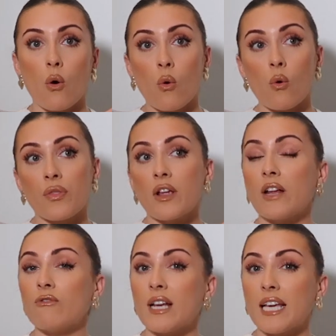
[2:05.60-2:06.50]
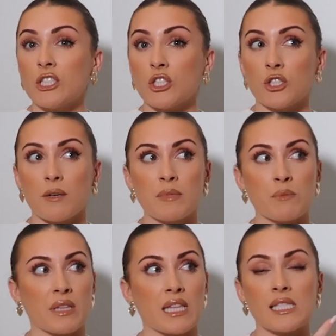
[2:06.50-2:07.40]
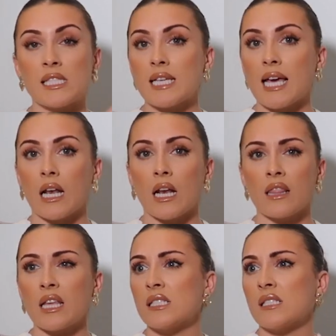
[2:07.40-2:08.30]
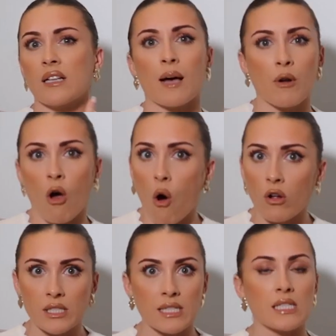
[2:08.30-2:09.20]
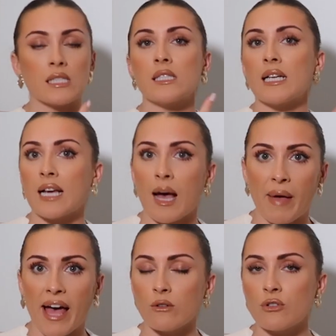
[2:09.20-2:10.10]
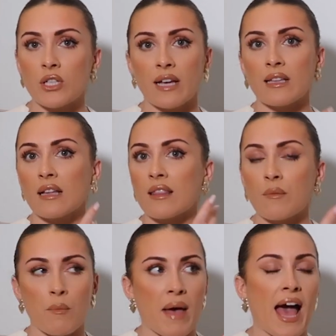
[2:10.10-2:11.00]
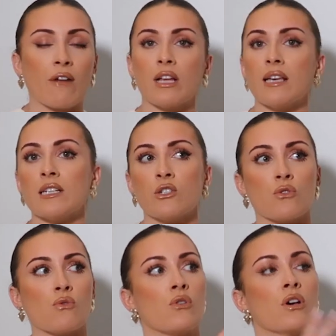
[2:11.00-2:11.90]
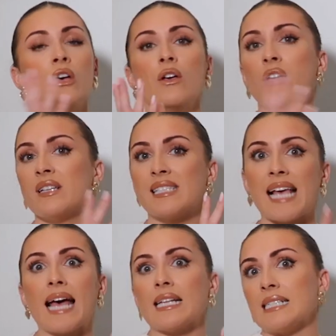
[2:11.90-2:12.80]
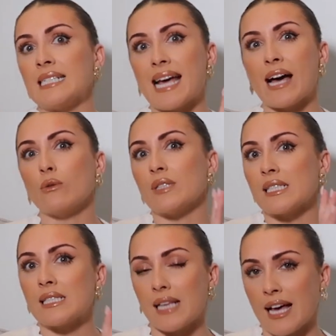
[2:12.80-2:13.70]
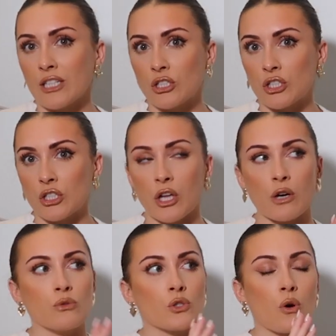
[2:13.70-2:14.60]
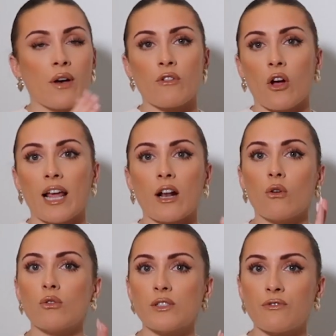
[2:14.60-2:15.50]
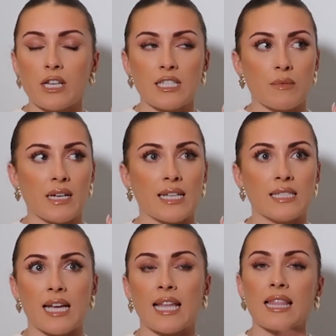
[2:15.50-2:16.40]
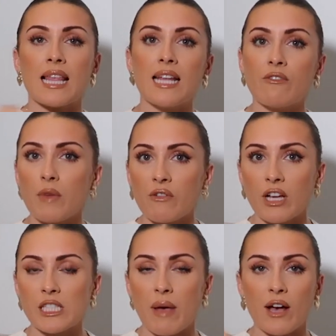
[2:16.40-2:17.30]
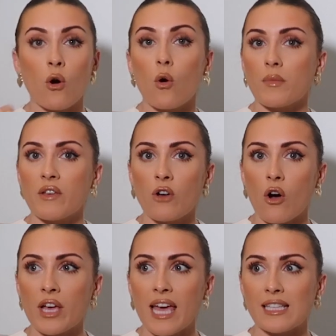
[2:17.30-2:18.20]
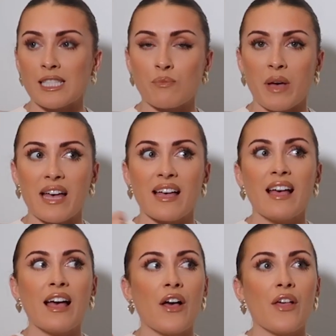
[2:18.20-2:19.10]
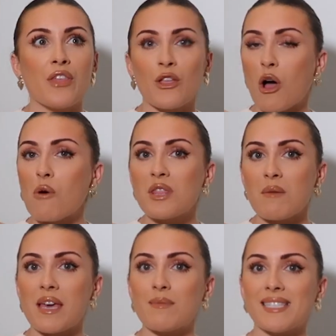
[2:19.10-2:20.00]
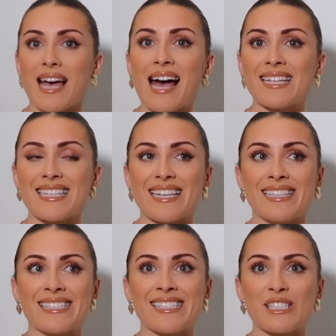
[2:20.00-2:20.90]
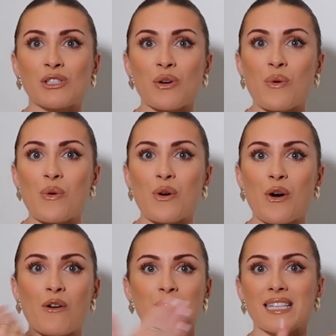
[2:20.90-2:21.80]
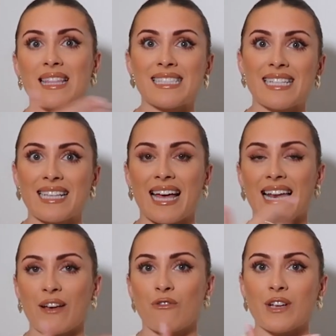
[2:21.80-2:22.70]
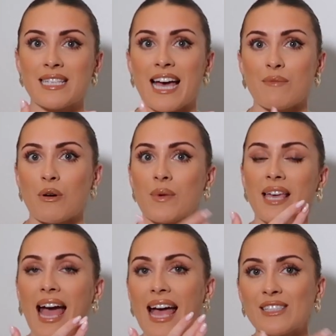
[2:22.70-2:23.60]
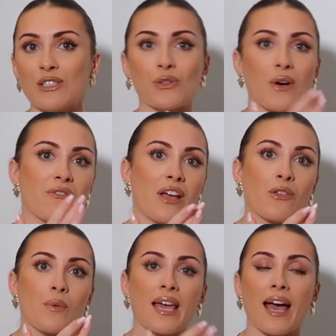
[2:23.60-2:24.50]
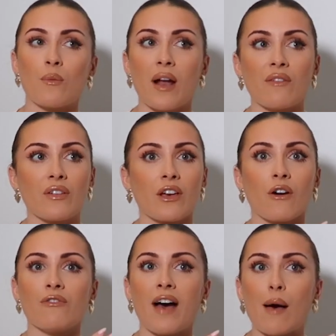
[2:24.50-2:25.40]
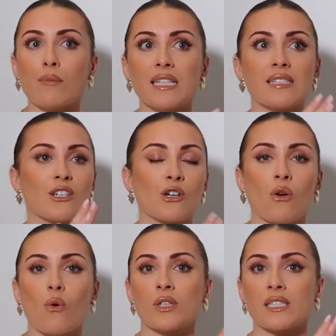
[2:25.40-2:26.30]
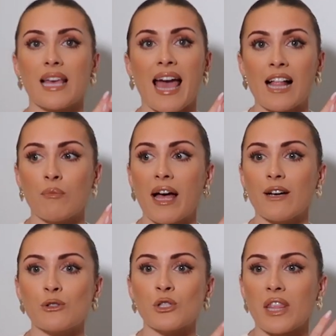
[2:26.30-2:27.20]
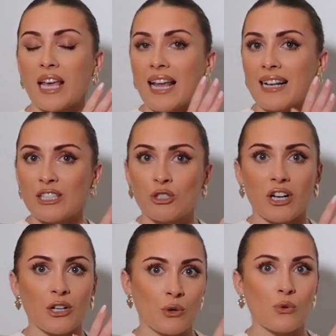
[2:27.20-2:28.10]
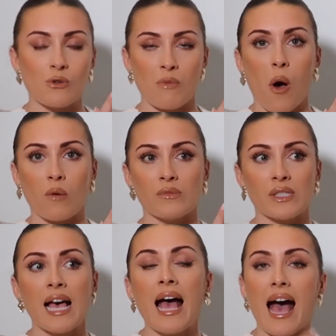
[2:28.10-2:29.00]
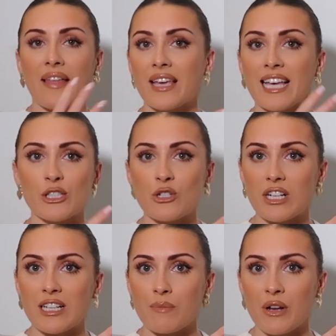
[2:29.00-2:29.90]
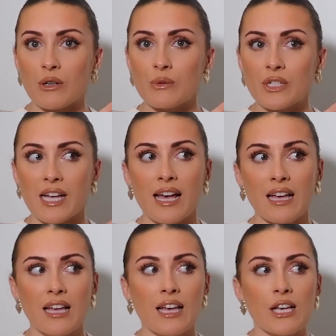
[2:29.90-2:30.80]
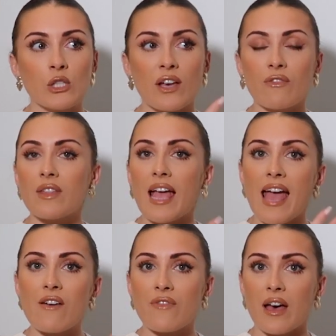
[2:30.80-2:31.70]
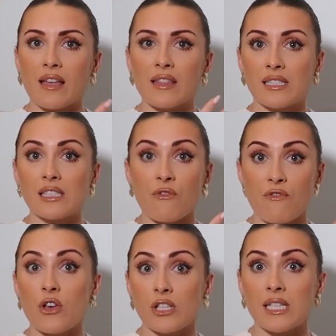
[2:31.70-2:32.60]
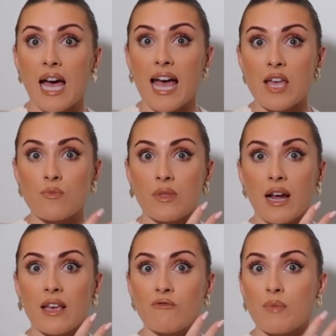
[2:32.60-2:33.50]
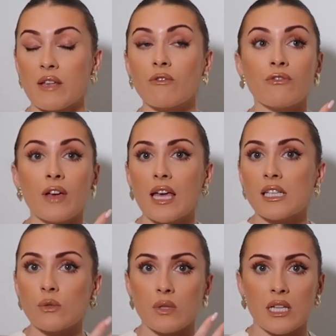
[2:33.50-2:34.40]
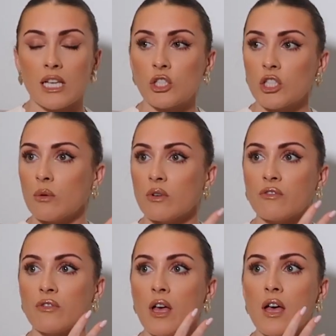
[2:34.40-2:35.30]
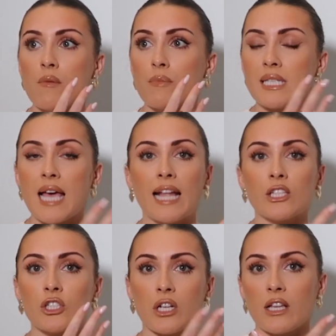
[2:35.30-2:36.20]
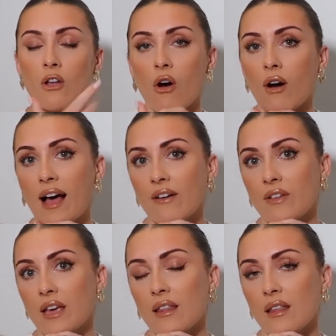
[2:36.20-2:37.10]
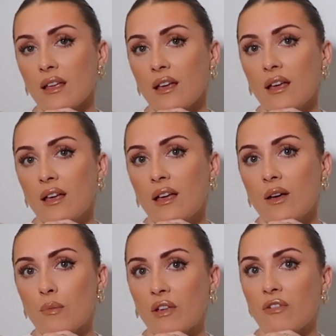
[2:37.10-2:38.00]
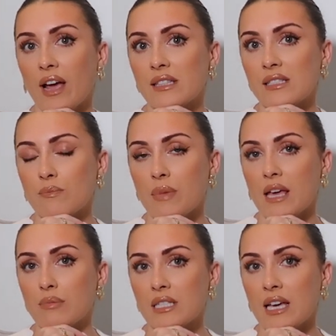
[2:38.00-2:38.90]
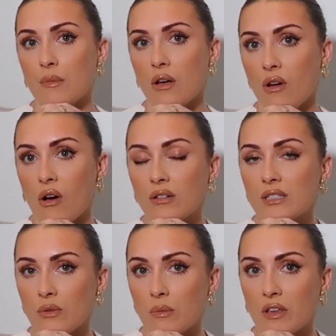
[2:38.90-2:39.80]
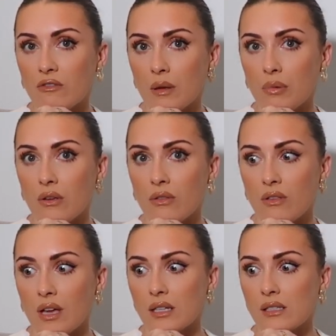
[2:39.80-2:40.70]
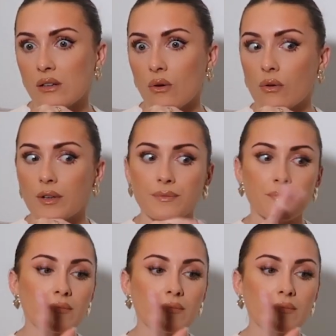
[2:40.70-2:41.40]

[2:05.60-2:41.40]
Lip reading: or they're in relationships, but they'll still come on holidays, they'll still come out. Like, none of them are married or settled down as such, you know. So I've got like loads of freedom in London. And then even my friends back home, they've got kids, but they know where their baby daddy is, so obviously they still get like free time on weekends or every other weekend, wherever. They got families that are close and they help out, so they like literal cool moms, and the kids are a little bit older. So this is the first time that I've been faced with an issue of potentially not having my friend be able to come on holiday with me for my birthday. So